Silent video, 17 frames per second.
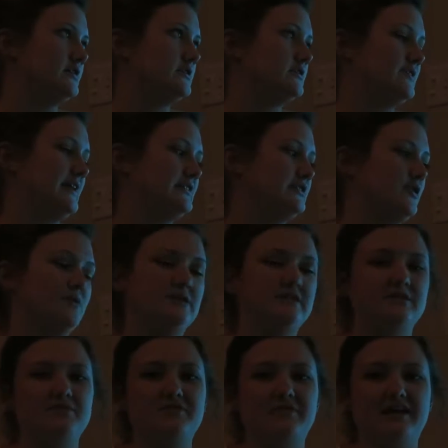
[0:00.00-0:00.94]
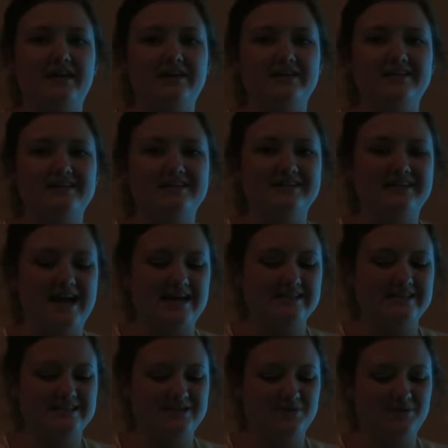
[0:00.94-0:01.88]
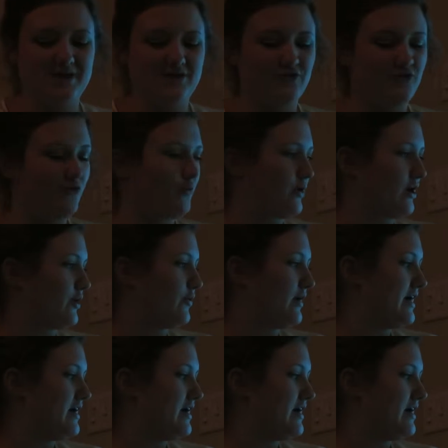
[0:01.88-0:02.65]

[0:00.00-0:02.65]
So that's always something nice to be able to work